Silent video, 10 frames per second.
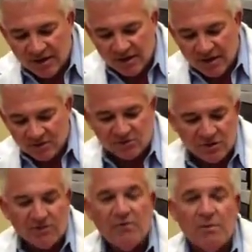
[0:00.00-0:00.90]
is
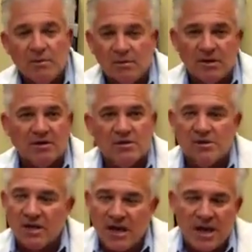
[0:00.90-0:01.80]
really for people that are
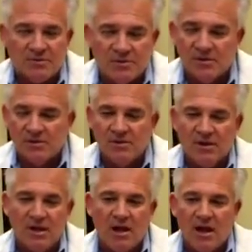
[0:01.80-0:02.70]
just
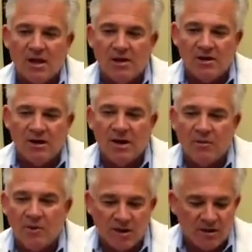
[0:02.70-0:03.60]
absolutely, I
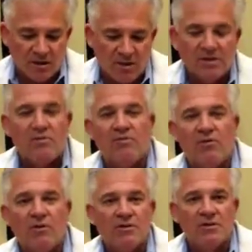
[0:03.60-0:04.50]
want the
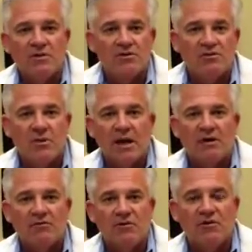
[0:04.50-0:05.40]
performance of the dual
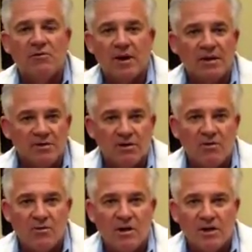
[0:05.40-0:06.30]
microphones, but I
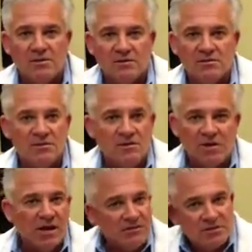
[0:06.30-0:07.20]
don't want,
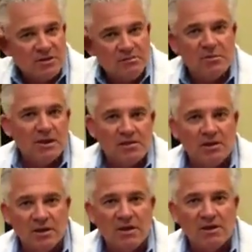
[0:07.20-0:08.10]
having some big
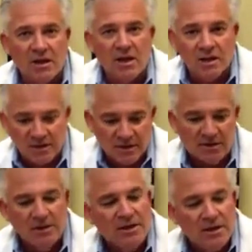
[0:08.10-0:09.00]
clunky thing on there.
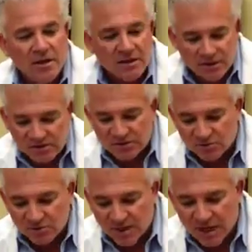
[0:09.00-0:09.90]
This is
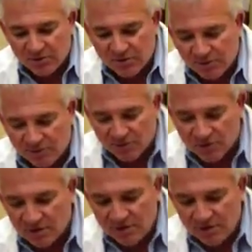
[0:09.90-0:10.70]
what that would be for.